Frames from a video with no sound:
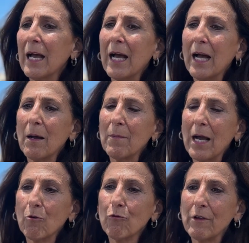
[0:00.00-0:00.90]
a
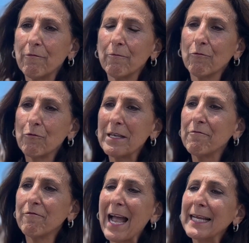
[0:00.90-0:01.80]

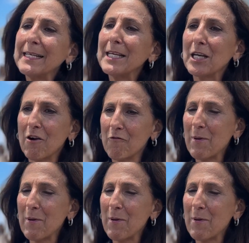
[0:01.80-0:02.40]
refinding of